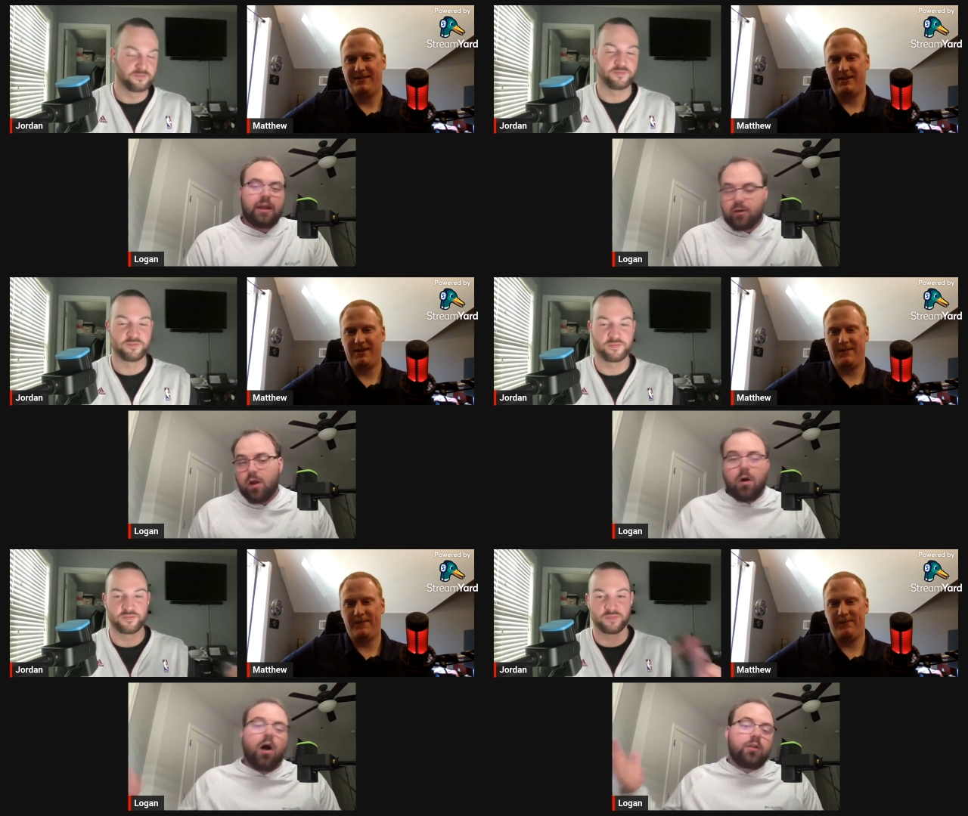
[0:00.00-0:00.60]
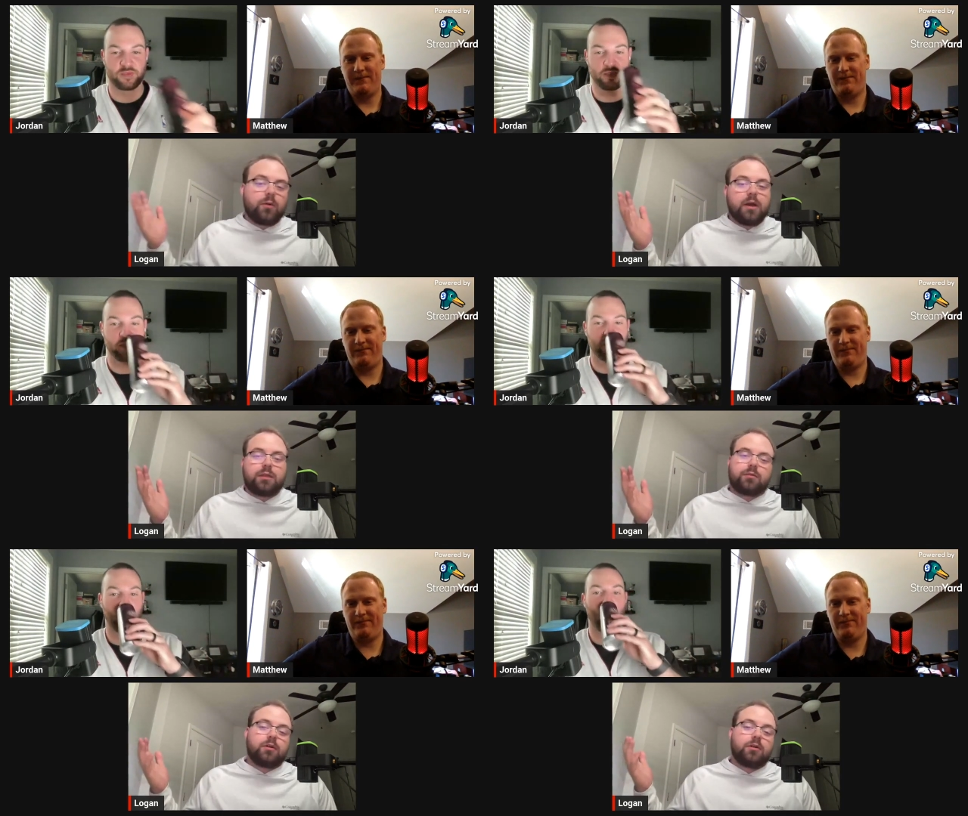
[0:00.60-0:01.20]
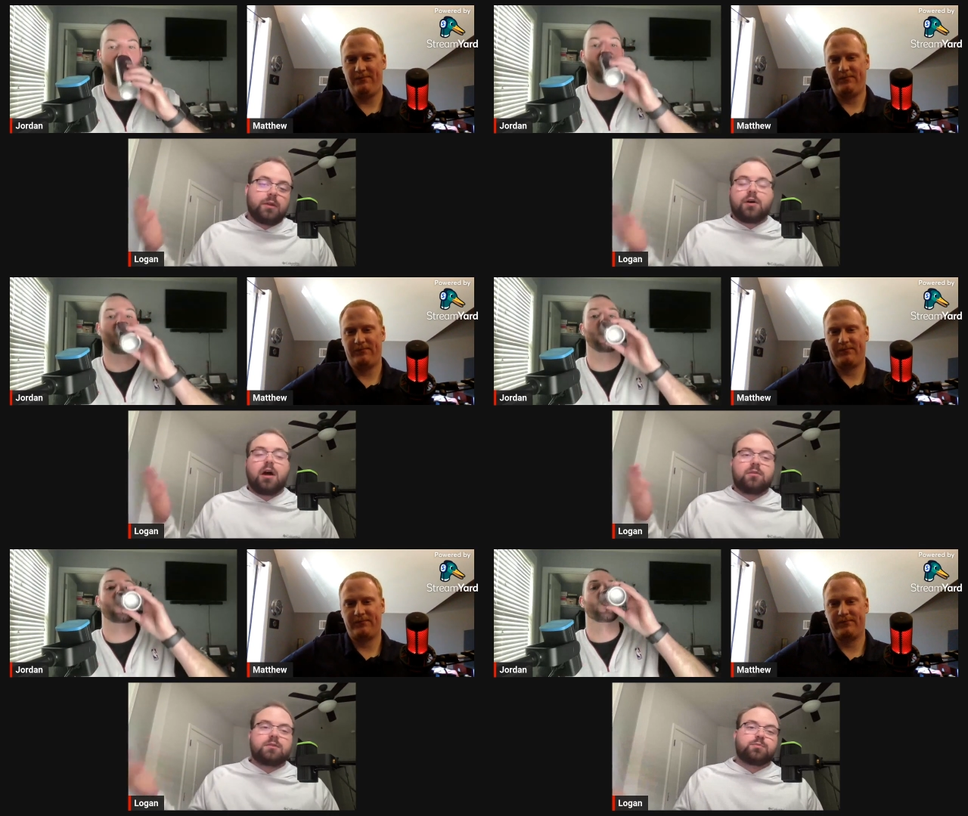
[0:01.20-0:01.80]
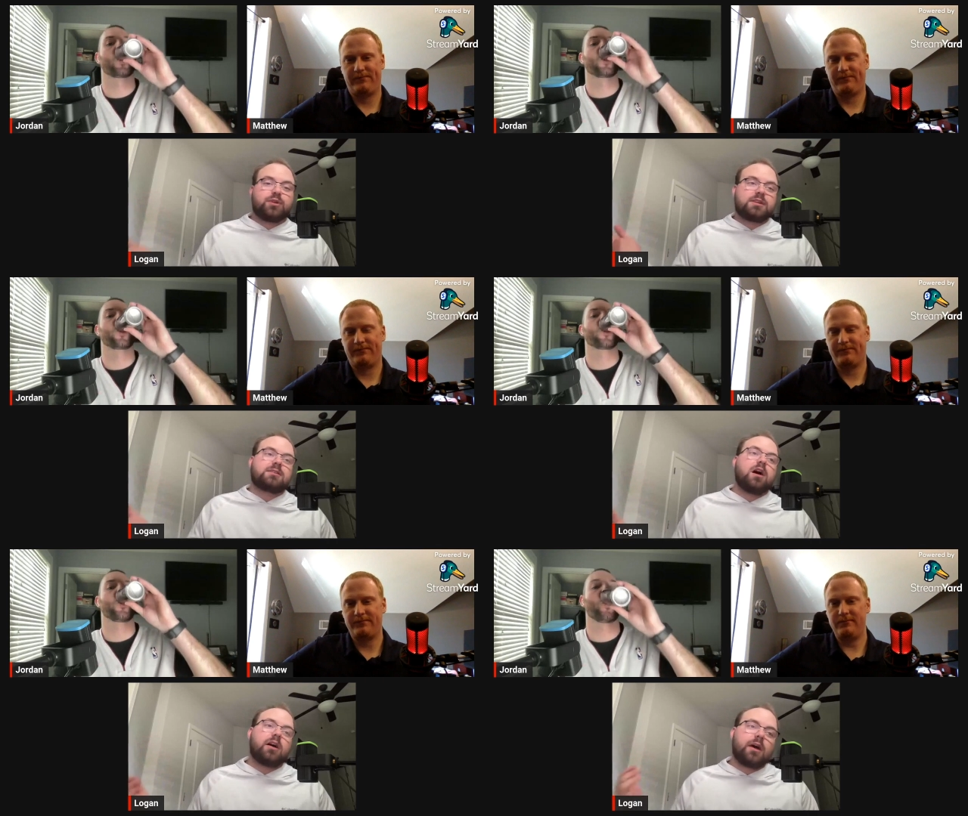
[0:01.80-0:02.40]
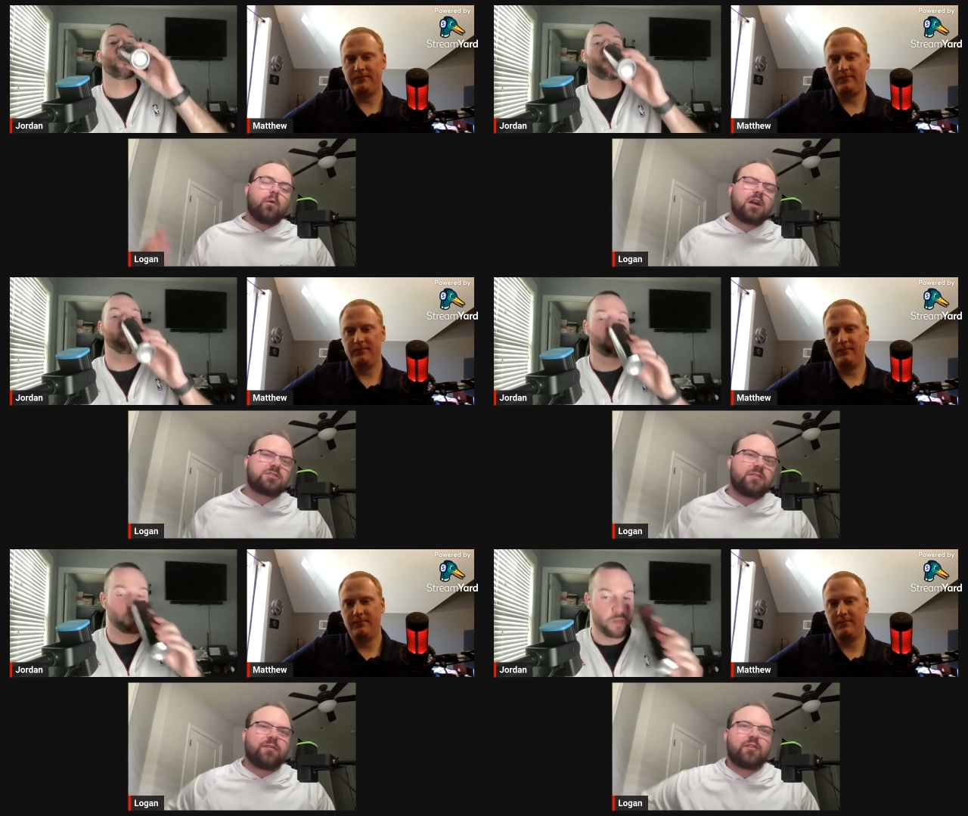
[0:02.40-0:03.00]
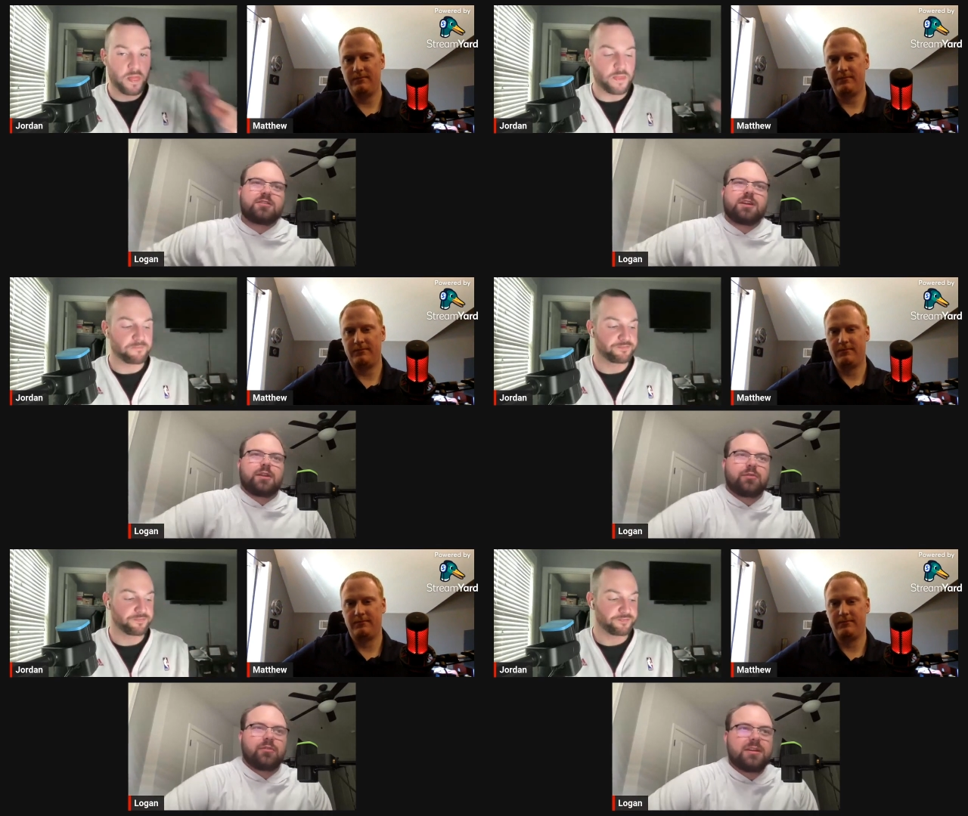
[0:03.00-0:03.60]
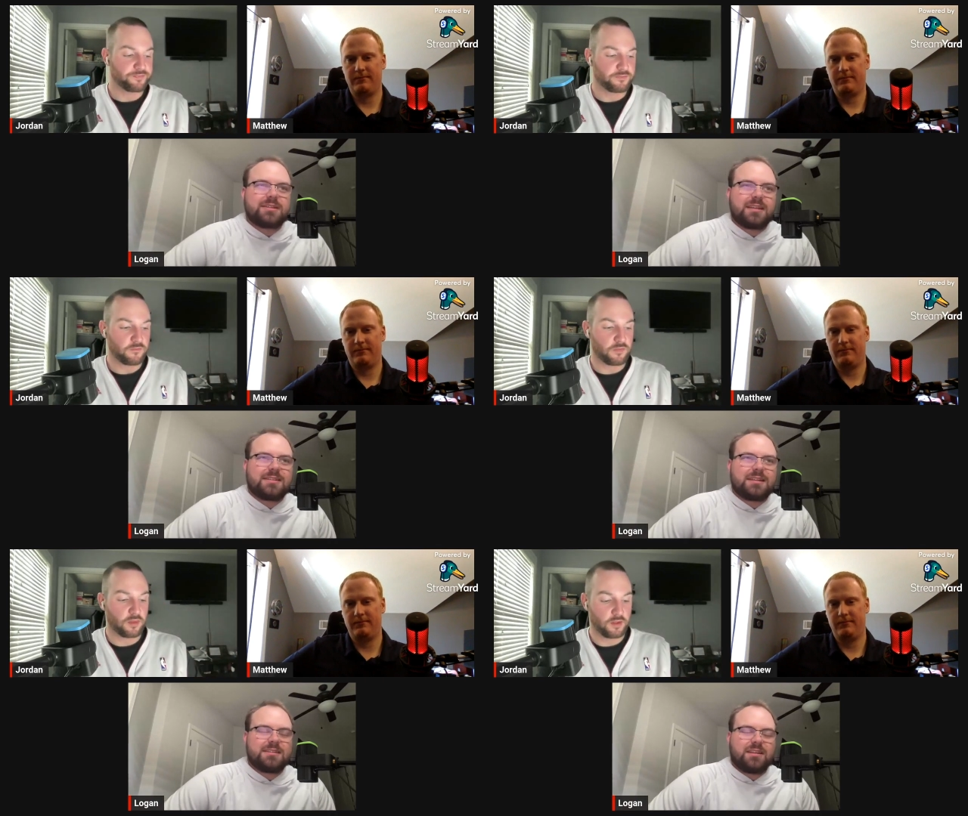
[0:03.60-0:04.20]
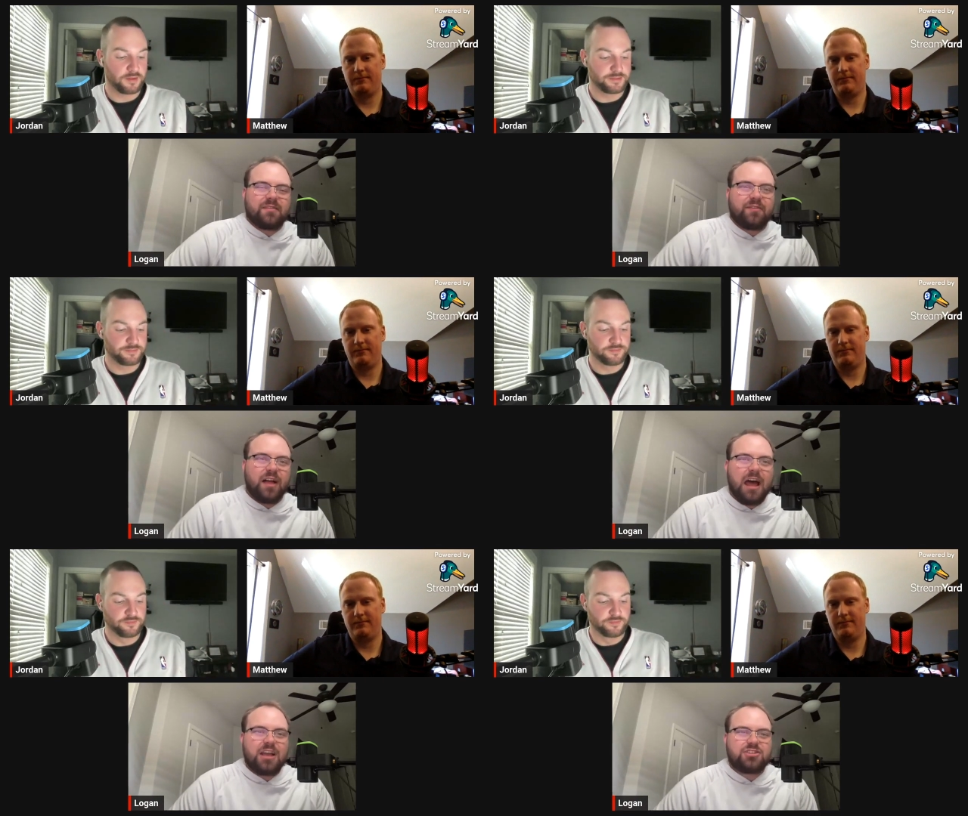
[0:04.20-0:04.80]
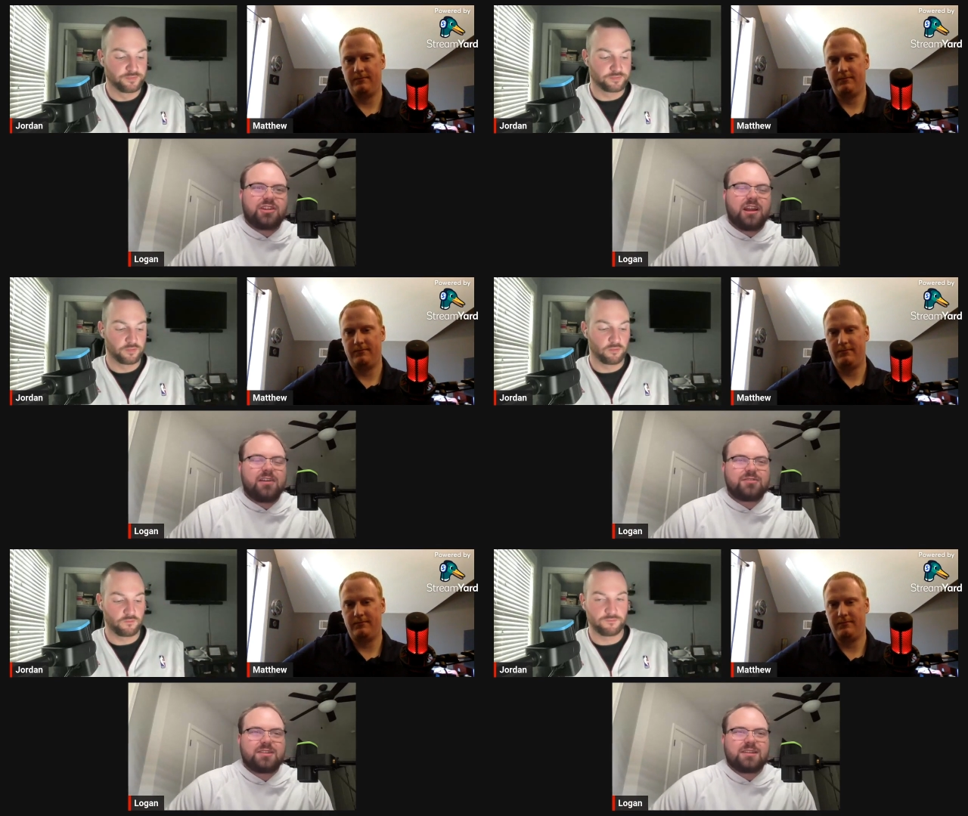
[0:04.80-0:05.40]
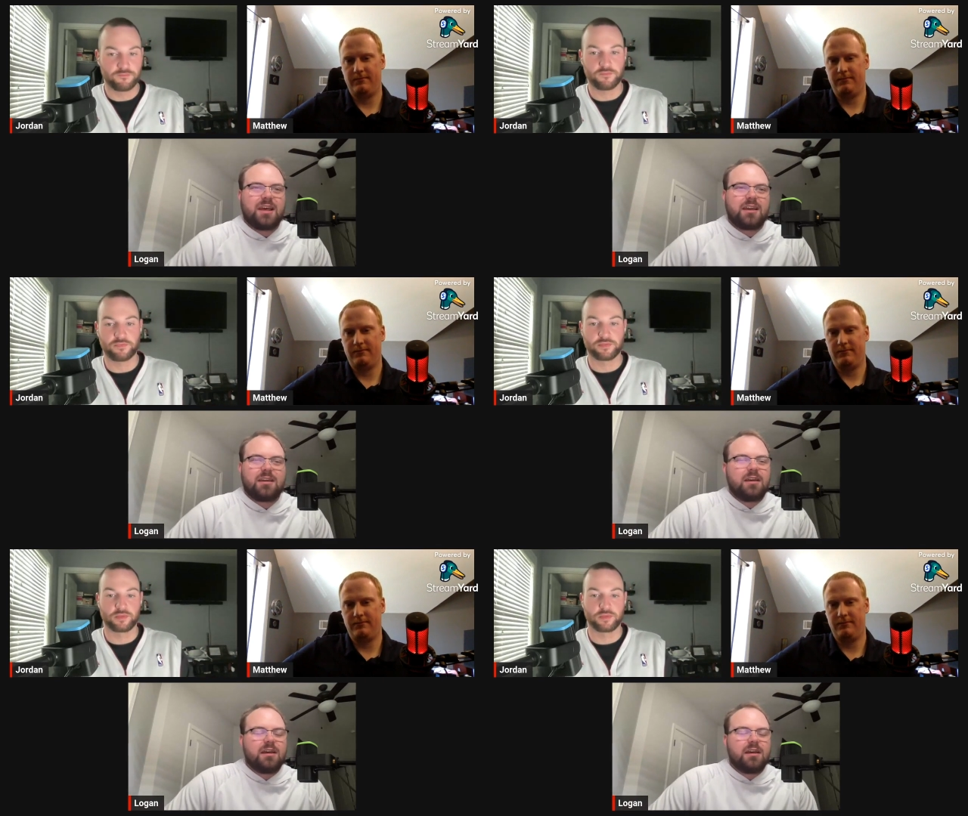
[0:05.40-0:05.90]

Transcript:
Speaker 1: Arrow all the way through and thought it was pretty solid. I watched the first like 3 seasons of The Flash, and then I was just like,